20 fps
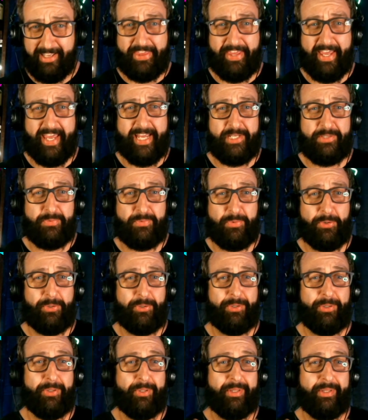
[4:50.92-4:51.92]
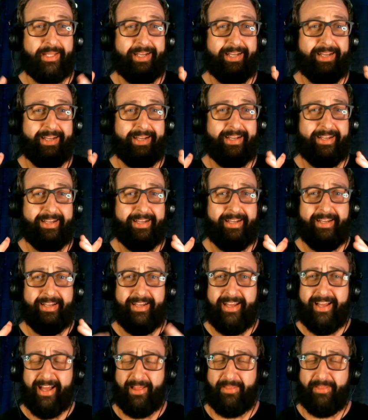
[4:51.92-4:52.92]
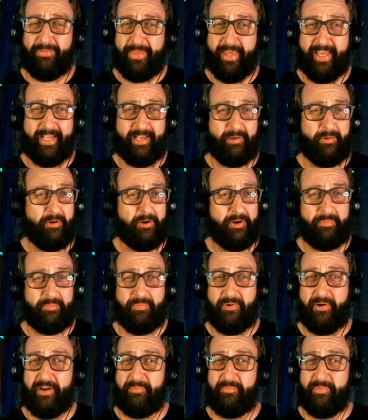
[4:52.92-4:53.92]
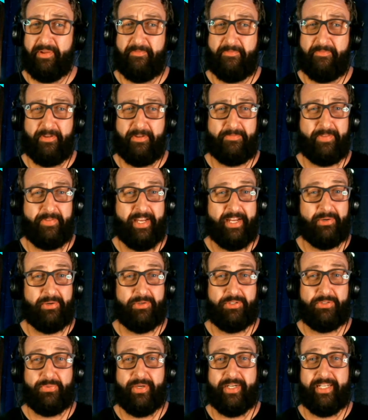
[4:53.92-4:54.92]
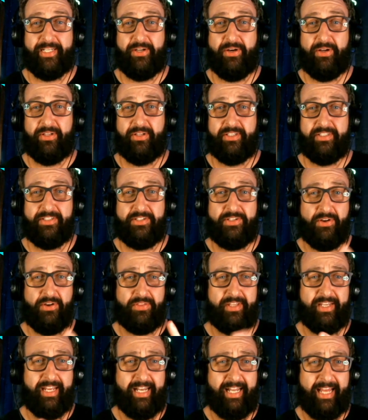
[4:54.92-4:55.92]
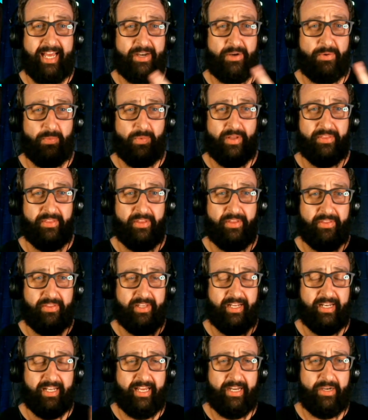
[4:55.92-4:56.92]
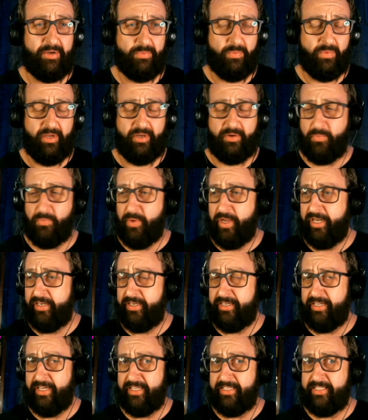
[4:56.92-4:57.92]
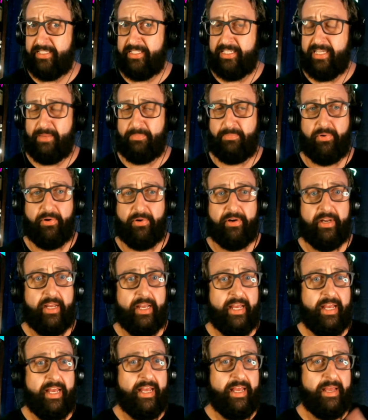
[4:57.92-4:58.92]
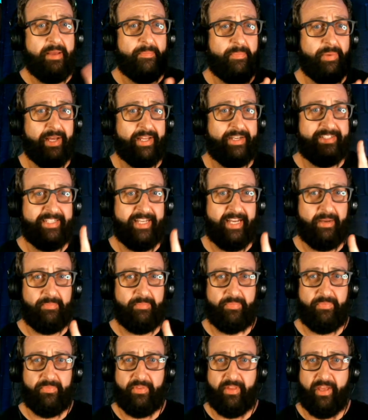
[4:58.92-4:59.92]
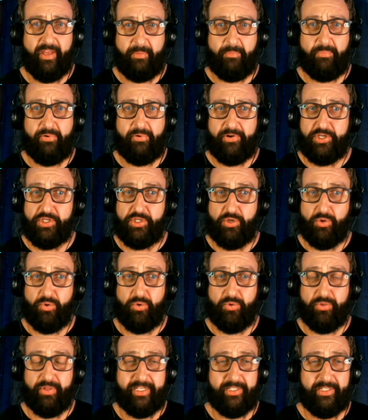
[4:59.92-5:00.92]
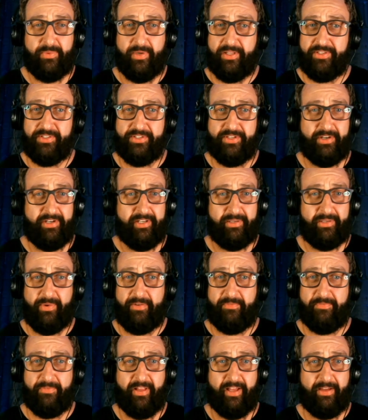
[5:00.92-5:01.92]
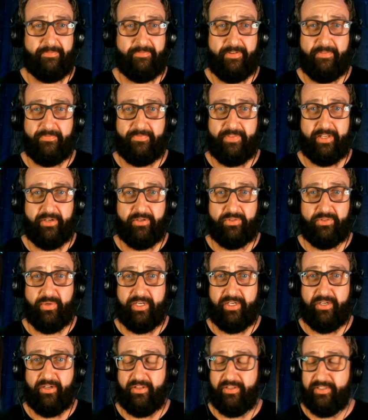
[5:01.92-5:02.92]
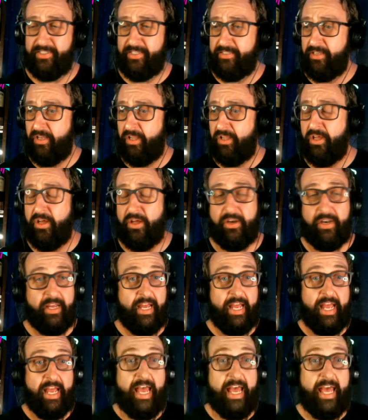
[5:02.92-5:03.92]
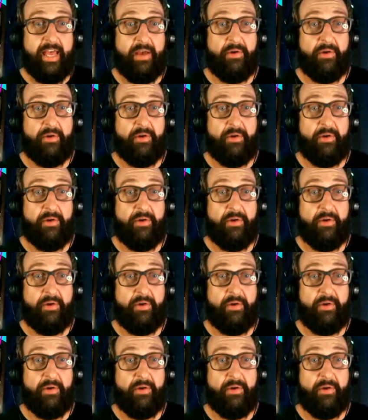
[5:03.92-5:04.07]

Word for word: these were all, uh, I think I only might have been 15 or $20. Not the Aladdin one, though. The Aladdin one went uh, separate. But um, I'm pretty sure all these ones only went for like 15 or $20 is a lot. It